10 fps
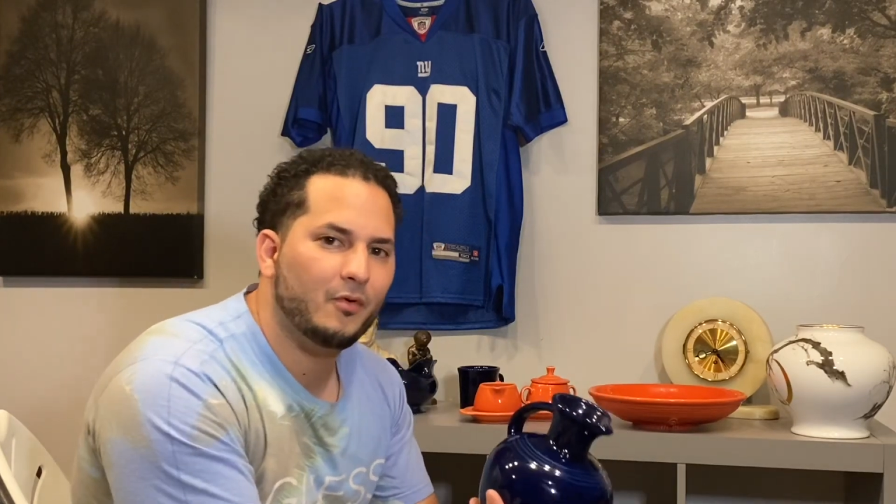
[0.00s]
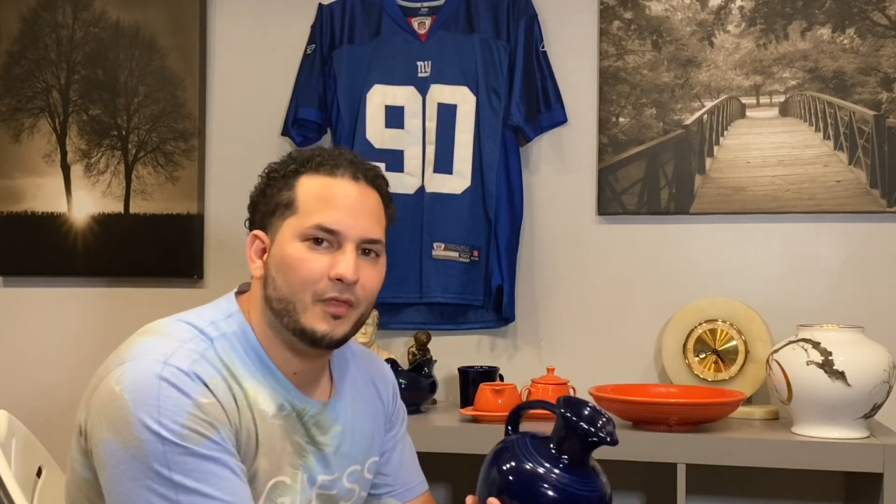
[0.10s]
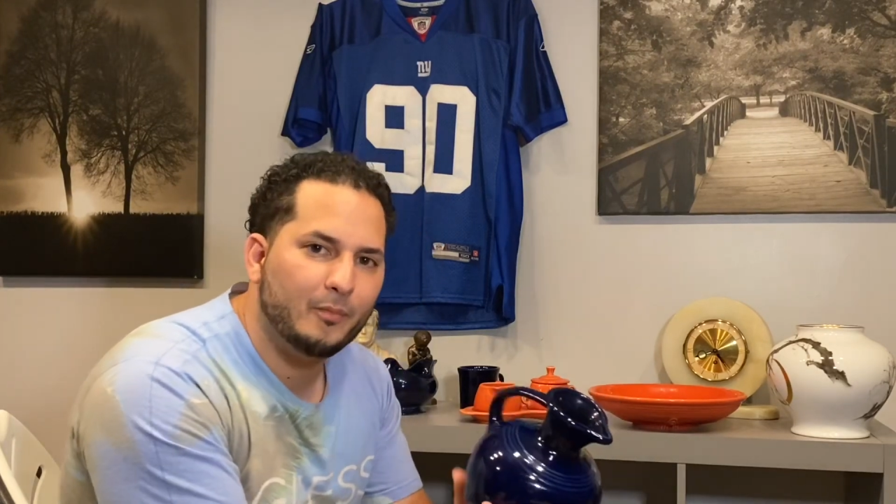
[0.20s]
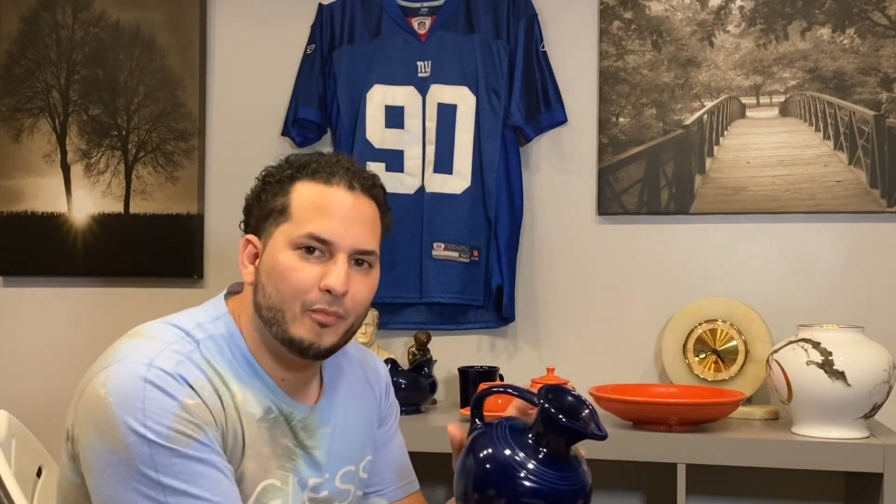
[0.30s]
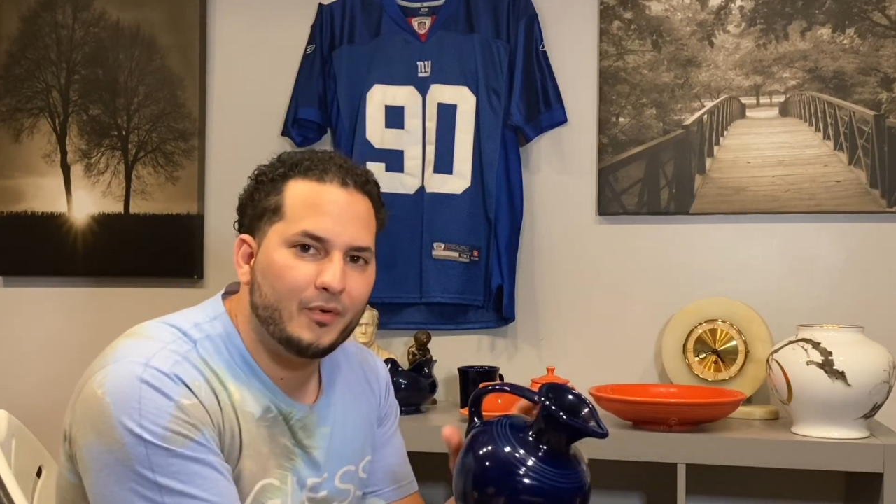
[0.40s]

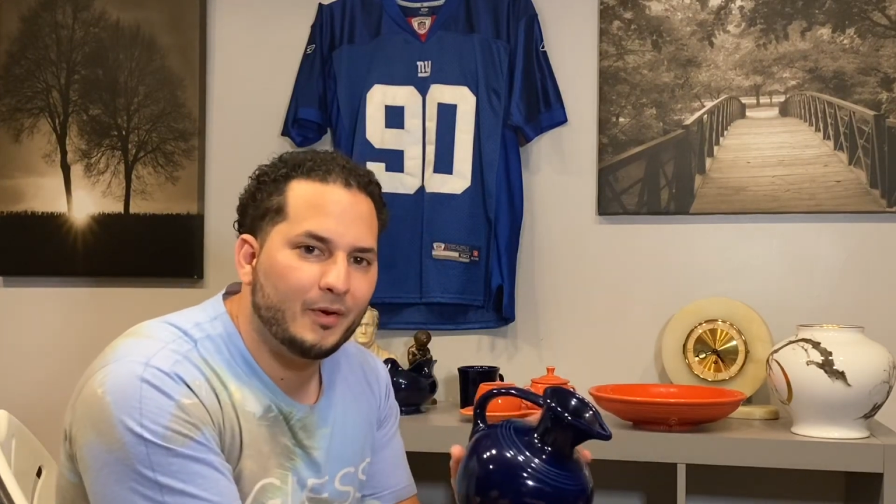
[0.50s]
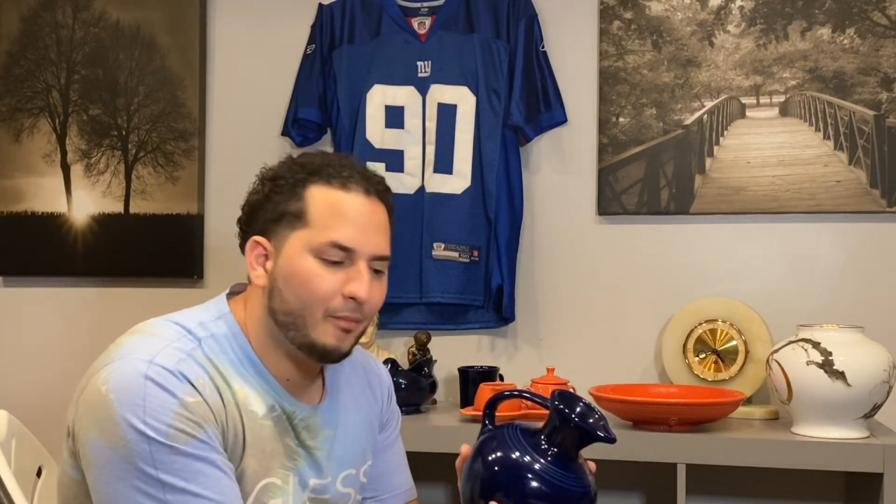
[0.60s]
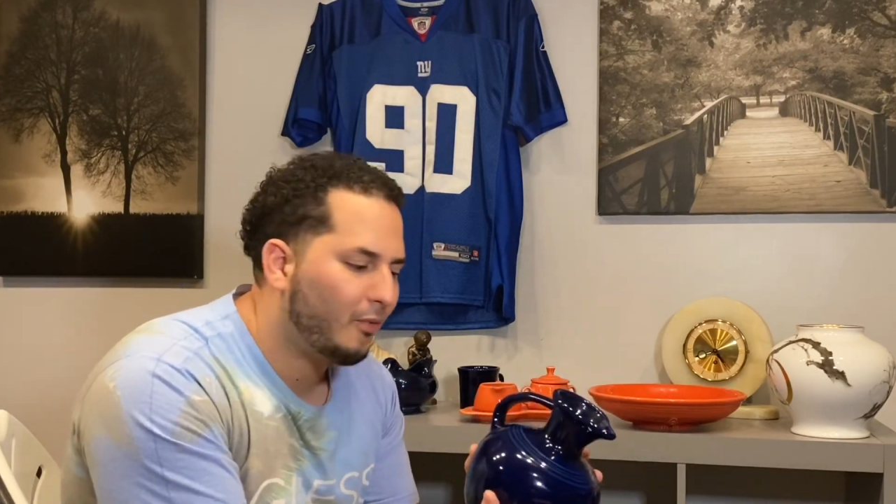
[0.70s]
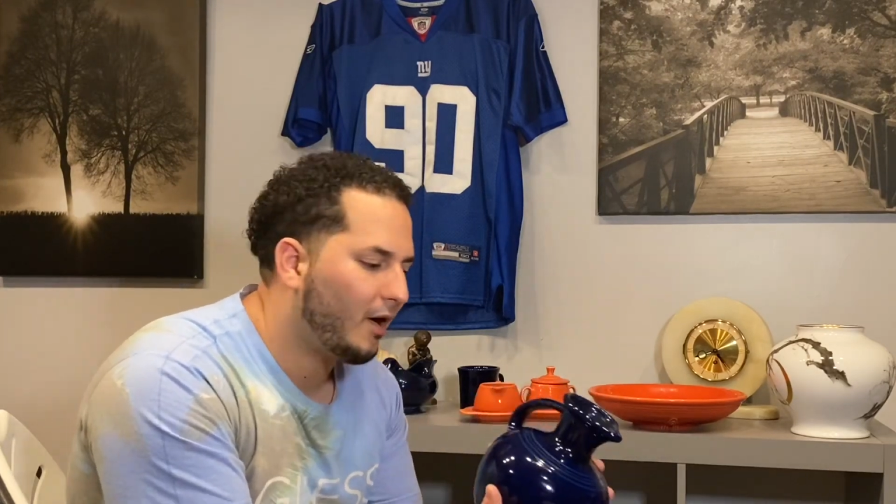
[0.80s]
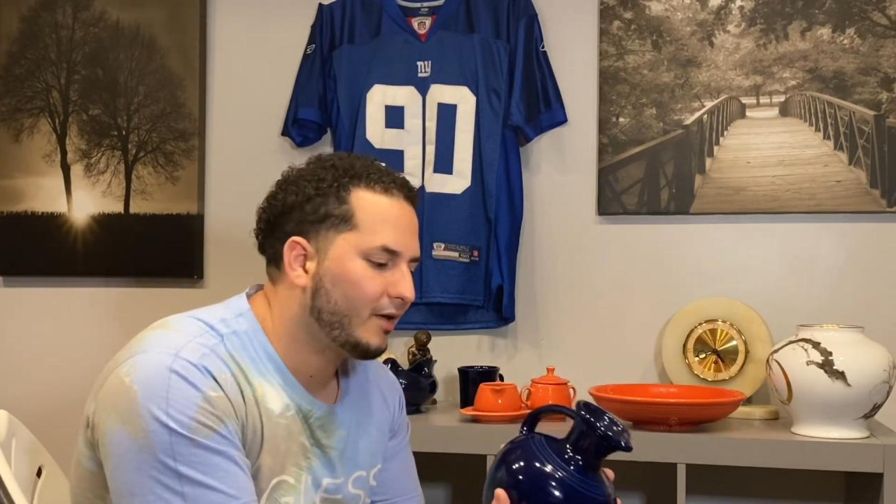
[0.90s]
They put a
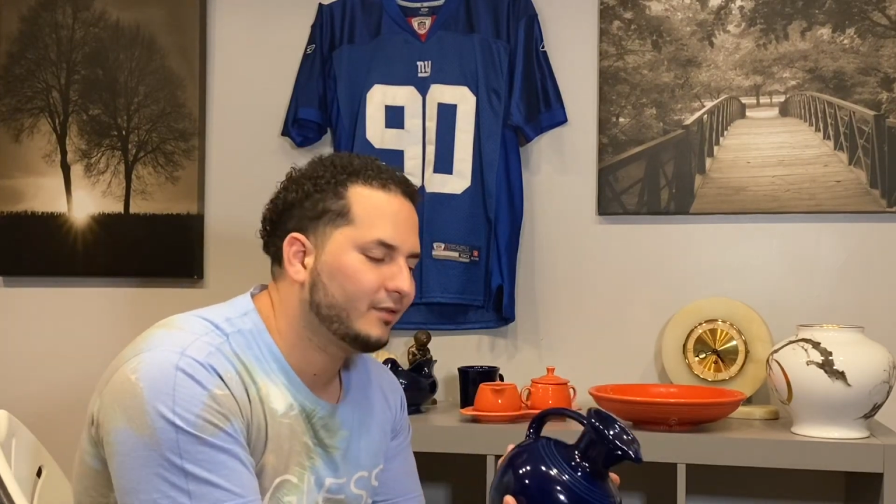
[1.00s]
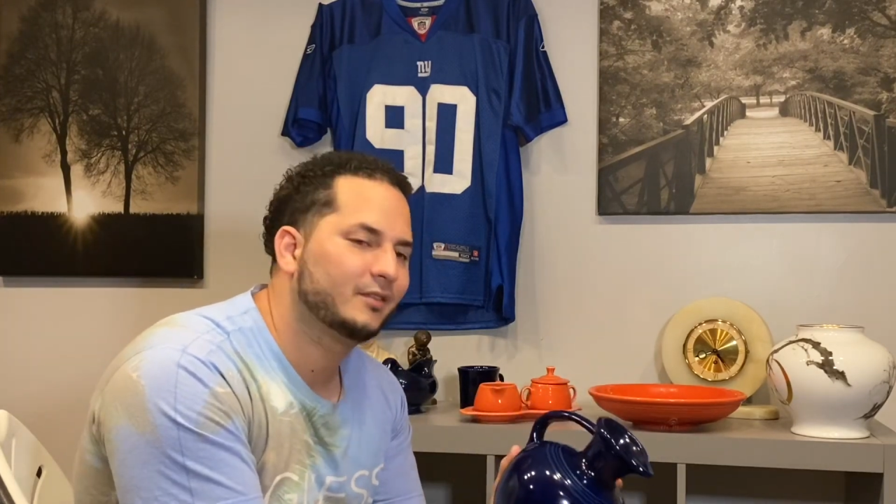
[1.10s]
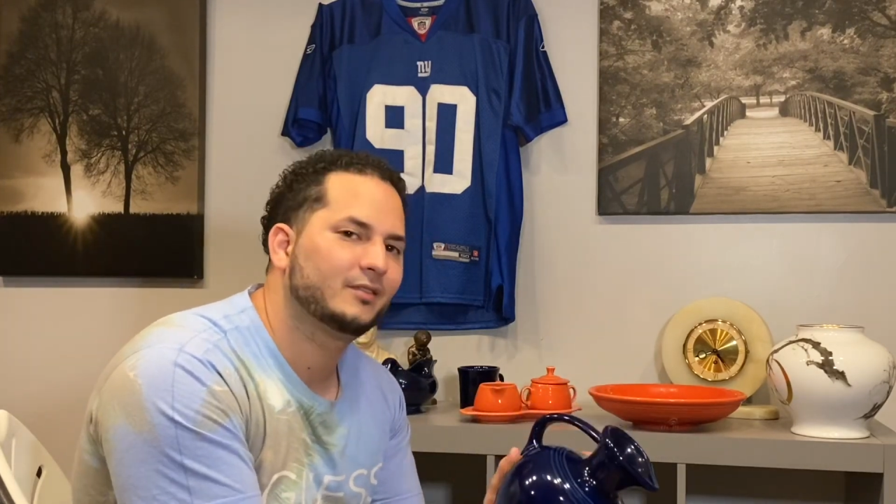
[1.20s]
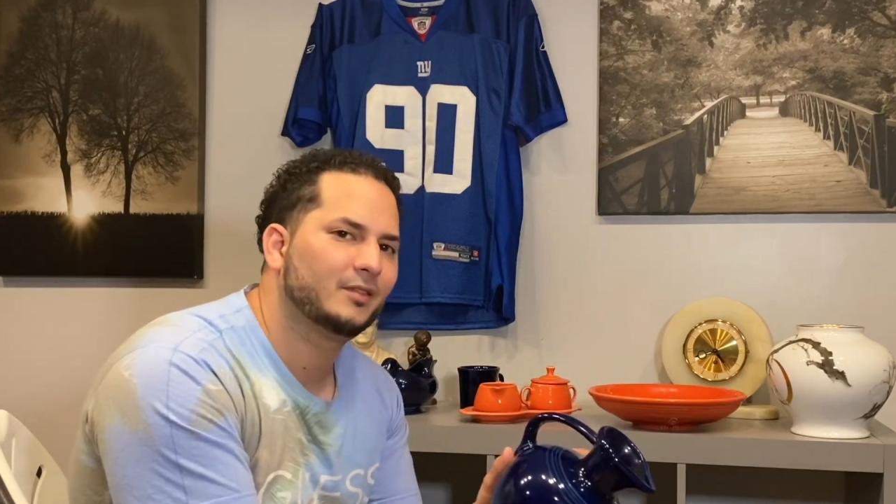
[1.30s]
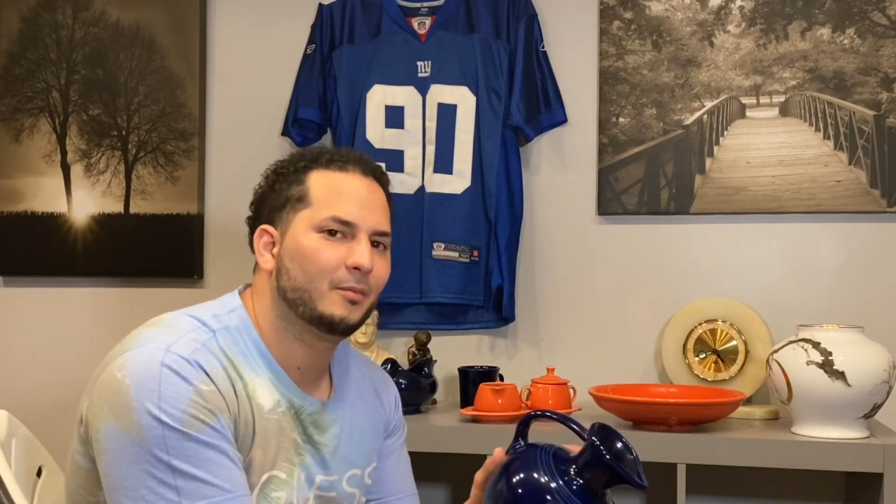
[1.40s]
price,
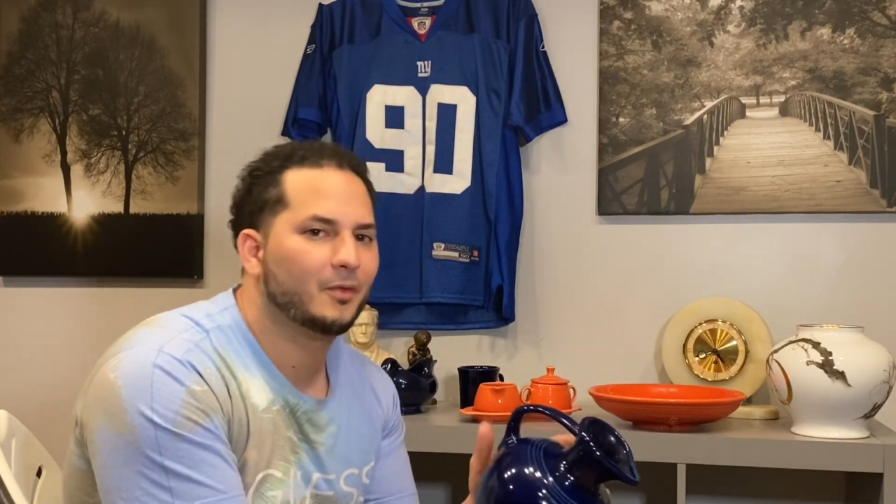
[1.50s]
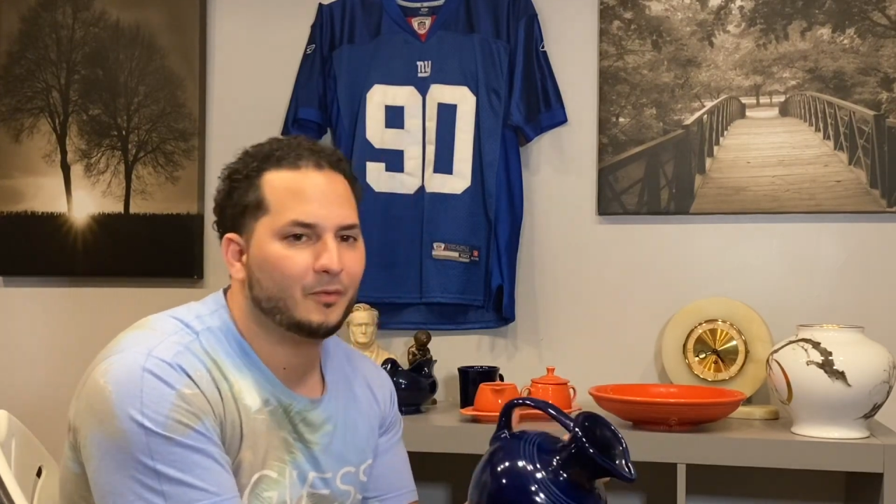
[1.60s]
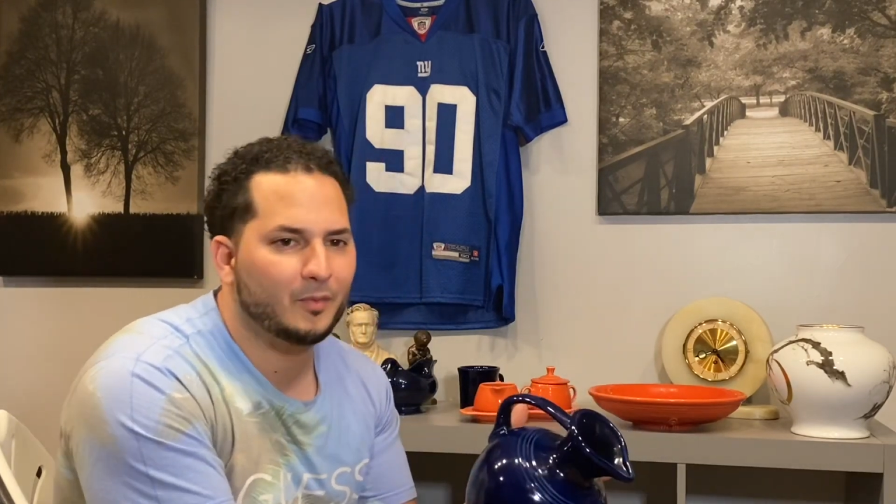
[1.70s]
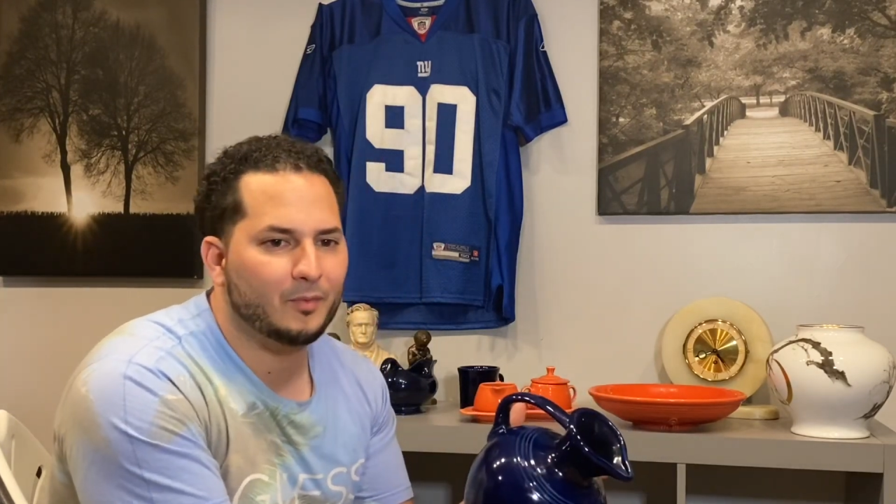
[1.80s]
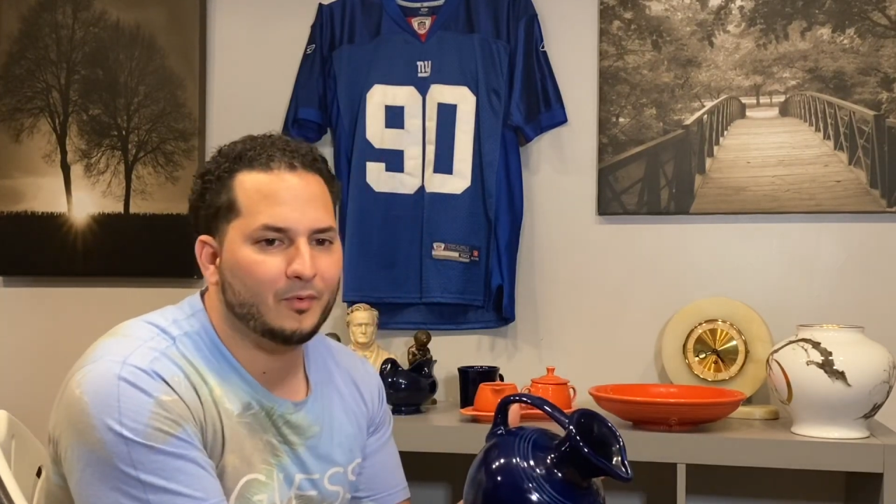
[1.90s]
because some of those
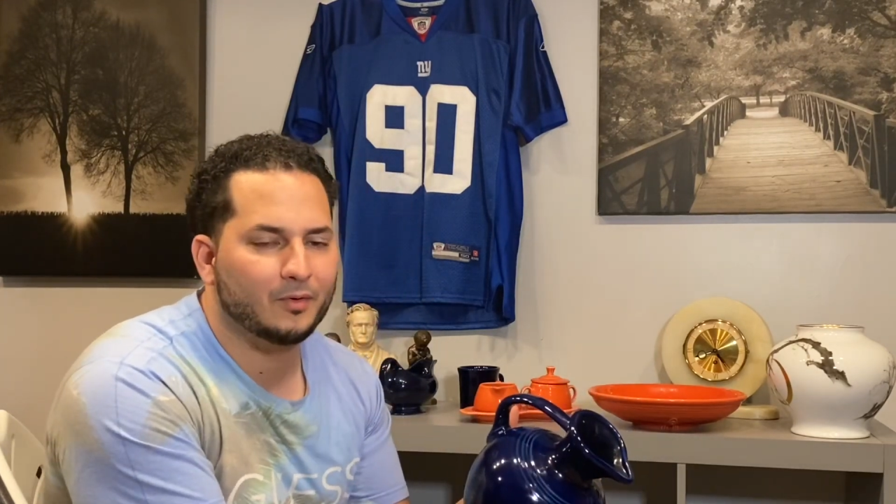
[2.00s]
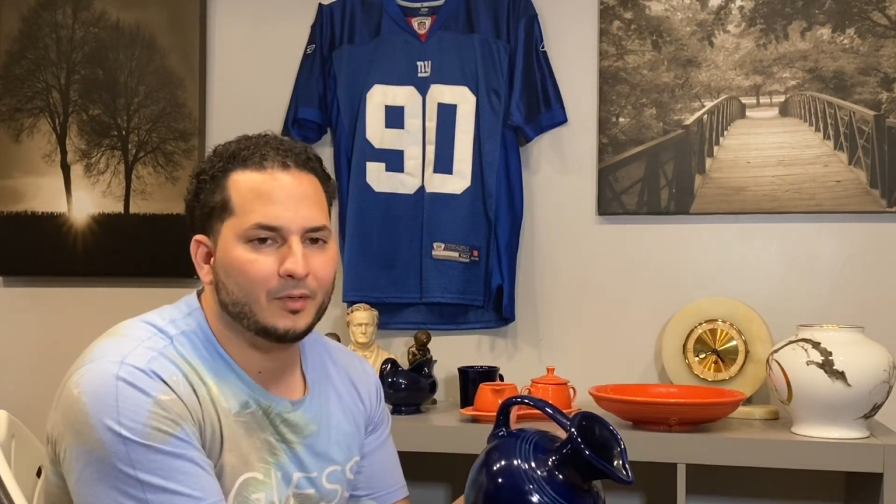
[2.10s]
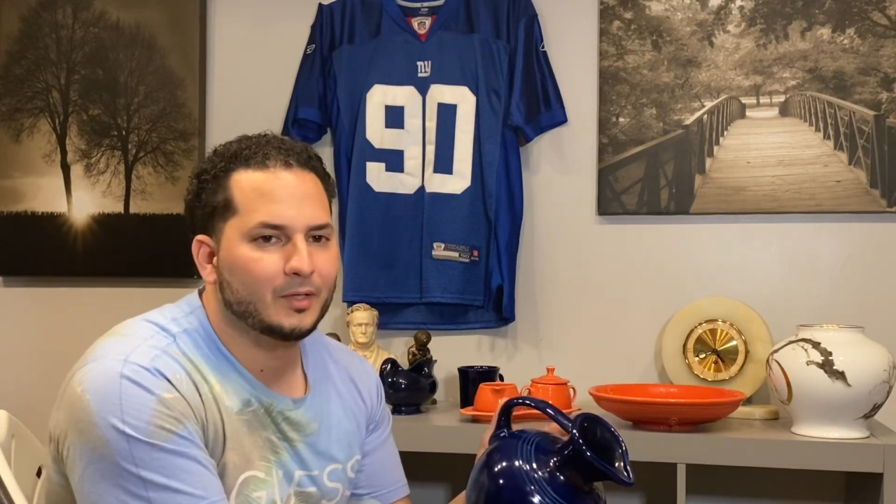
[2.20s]
people